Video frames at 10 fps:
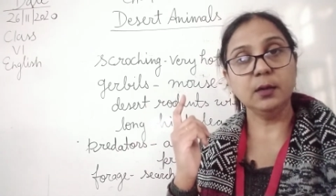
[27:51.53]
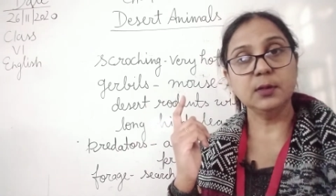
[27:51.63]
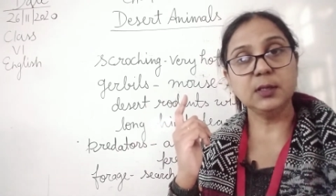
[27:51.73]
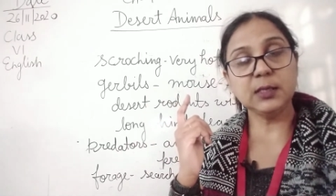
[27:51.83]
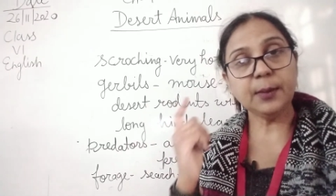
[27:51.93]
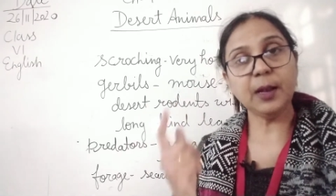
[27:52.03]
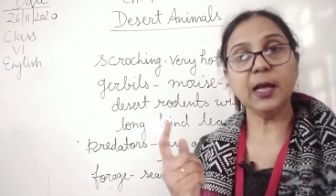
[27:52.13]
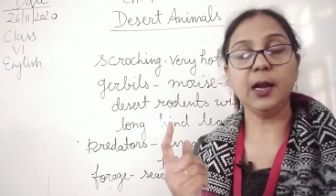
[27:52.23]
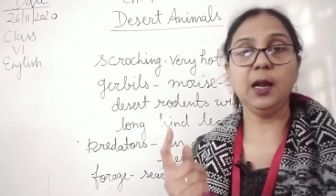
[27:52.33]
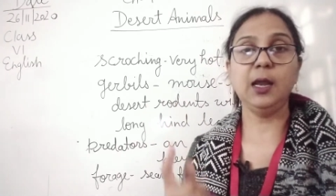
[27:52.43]

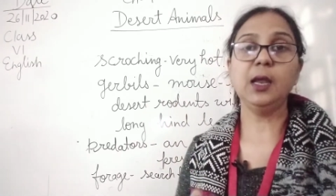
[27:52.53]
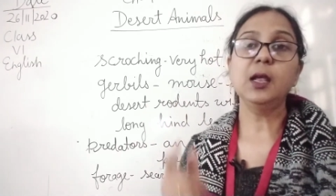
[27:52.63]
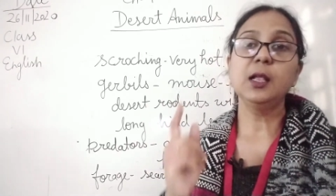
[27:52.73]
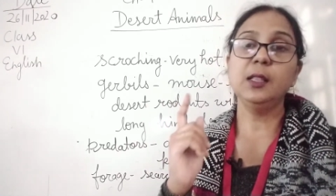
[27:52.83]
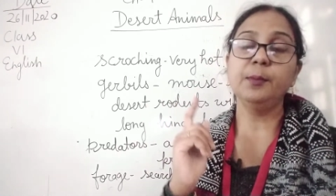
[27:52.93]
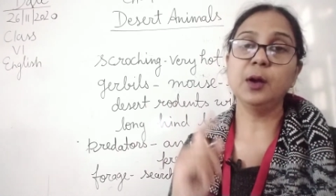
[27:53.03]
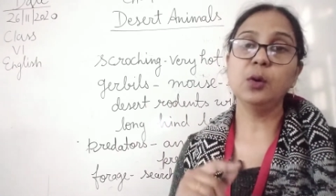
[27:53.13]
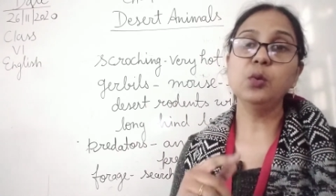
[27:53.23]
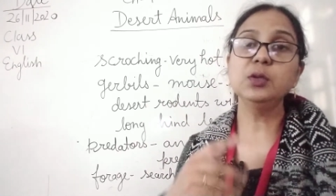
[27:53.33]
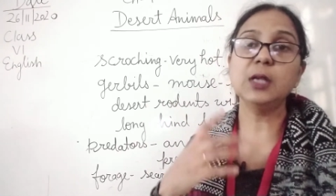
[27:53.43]
similarly, the
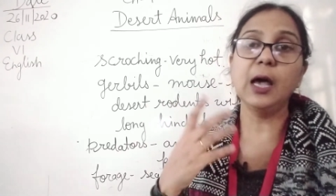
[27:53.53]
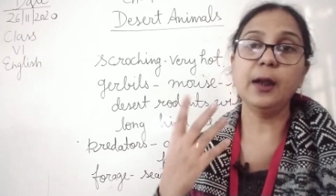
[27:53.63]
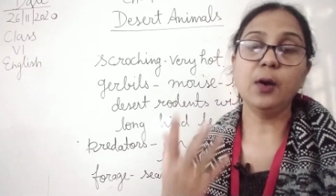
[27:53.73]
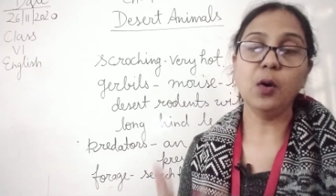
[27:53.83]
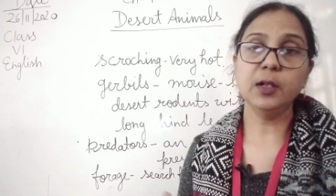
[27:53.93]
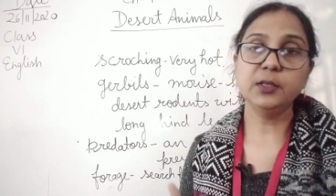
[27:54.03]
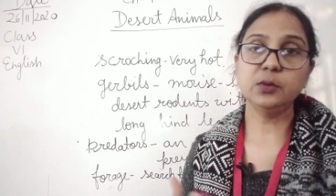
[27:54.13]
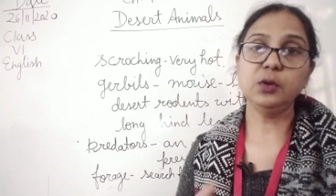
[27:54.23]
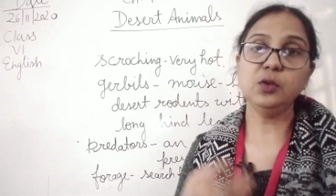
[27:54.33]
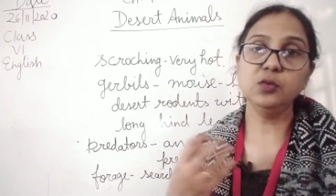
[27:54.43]
mongoose are also
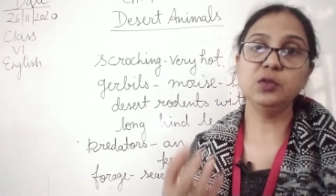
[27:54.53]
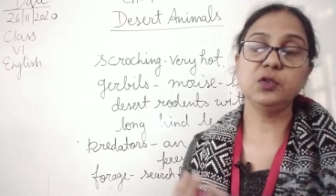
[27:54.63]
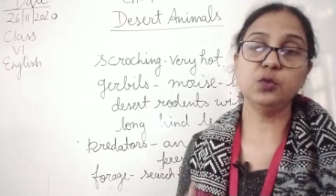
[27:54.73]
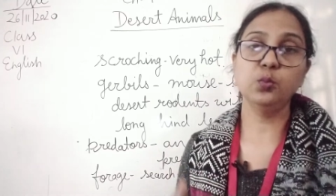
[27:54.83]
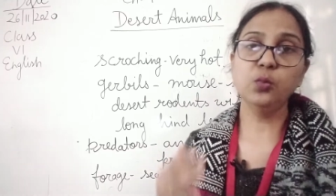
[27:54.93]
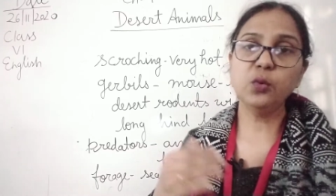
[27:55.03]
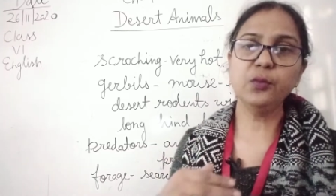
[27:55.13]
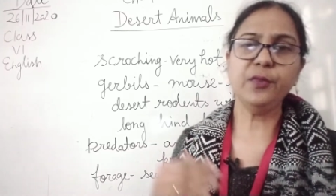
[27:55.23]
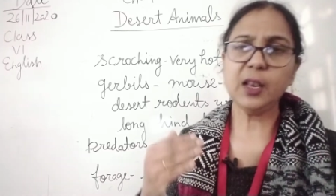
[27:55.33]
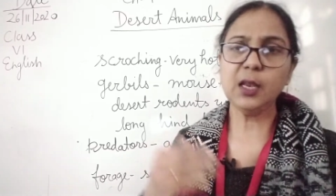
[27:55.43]
used to move
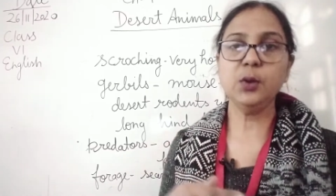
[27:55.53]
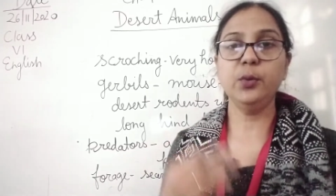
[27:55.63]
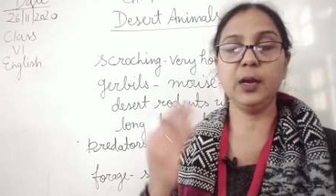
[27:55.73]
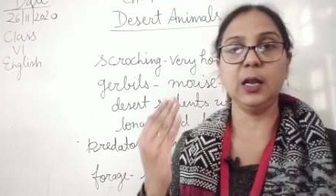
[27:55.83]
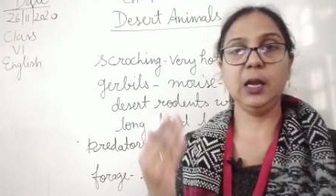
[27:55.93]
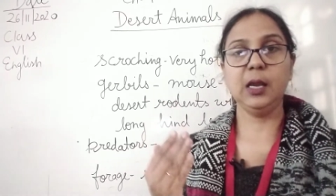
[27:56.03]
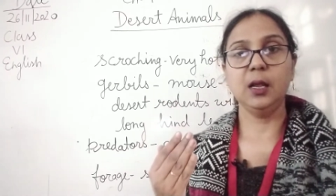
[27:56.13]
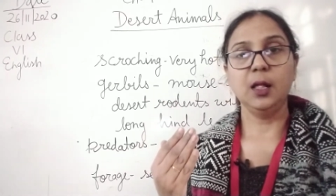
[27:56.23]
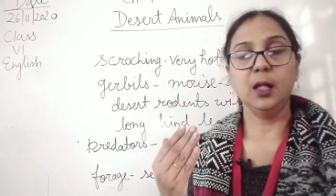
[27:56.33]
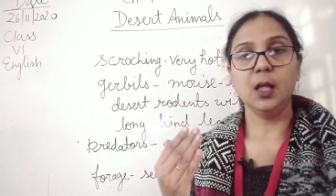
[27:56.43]
very quickly
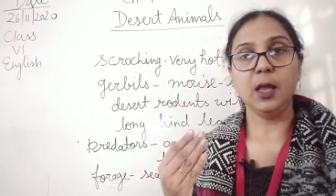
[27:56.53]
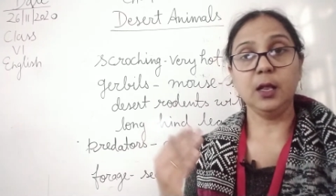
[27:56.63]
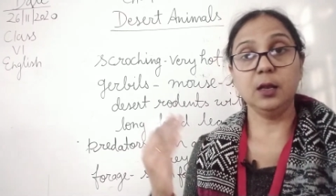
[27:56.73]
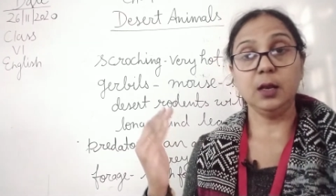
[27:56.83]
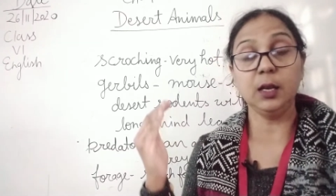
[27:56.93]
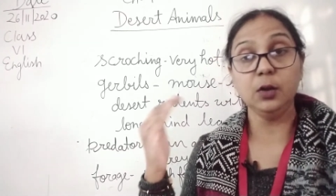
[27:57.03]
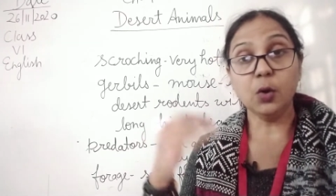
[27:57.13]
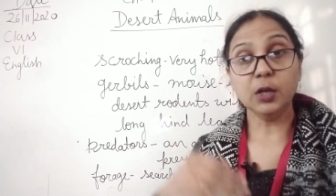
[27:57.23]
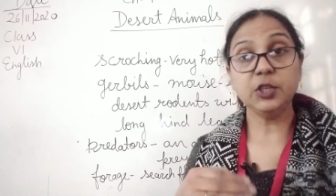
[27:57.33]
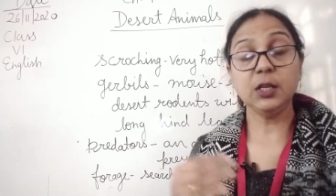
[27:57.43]
in
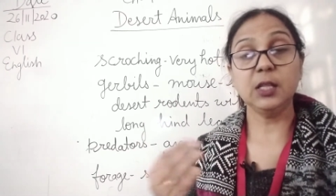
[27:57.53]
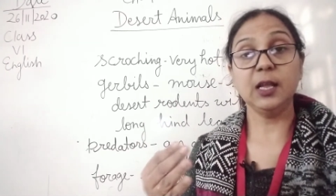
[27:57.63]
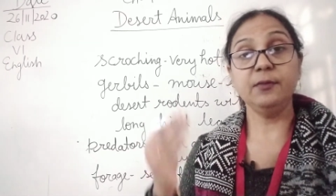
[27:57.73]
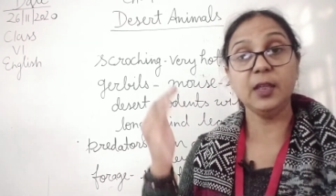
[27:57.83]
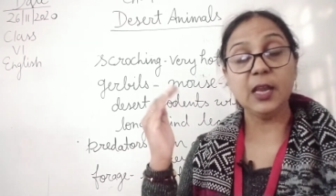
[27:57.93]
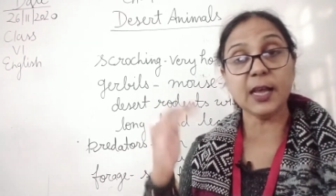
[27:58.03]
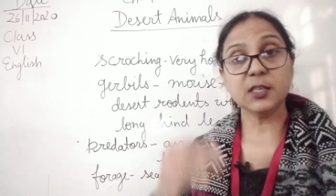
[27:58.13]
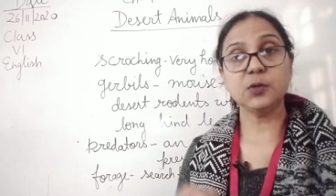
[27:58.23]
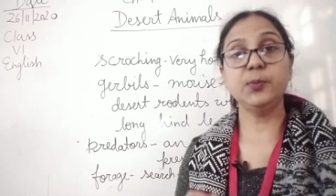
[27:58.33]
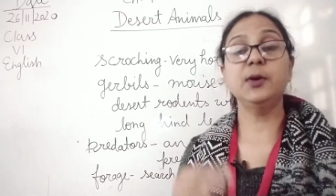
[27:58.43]
dodging. They are very
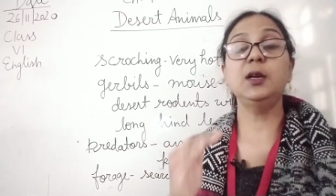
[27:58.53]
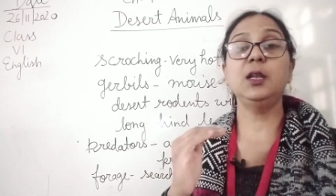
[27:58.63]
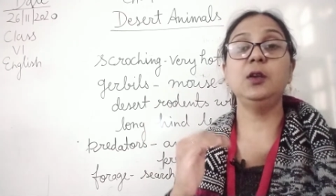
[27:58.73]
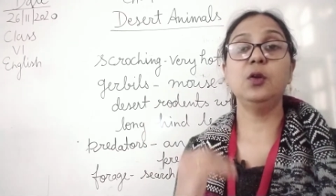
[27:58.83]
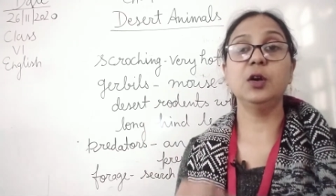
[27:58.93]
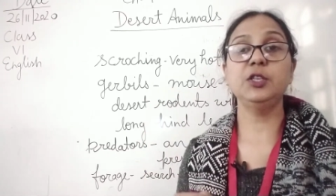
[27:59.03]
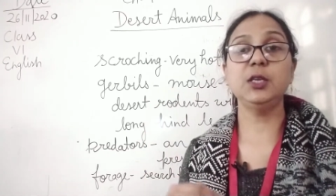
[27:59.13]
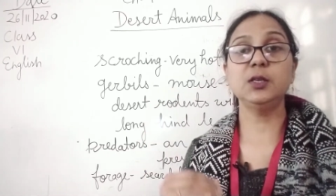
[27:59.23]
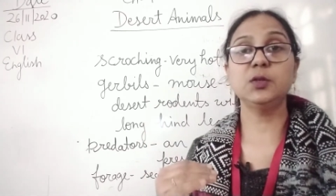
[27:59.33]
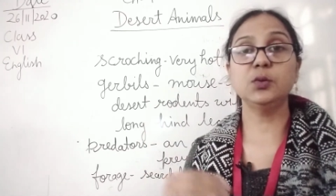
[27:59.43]
expert in
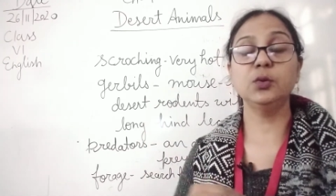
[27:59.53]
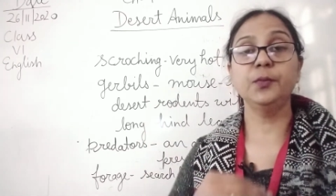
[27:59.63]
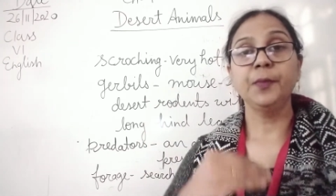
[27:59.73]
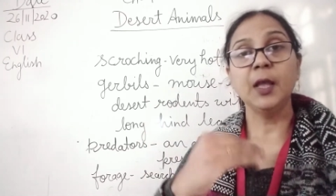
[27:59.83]
dodging. So